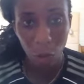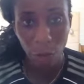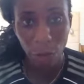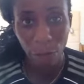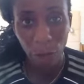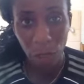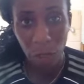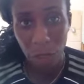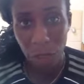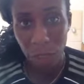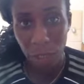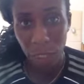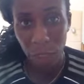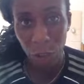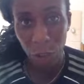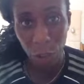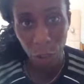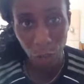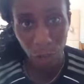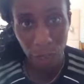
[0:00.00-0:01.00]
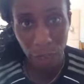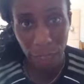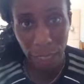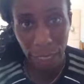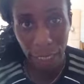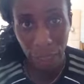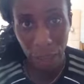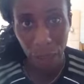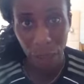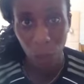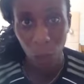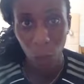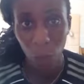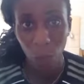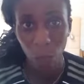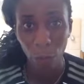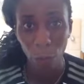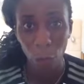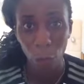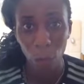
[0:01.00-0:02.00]
first touch should be taking the ball
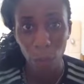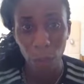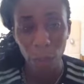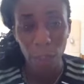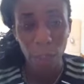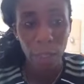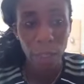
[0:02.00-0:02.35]
forward.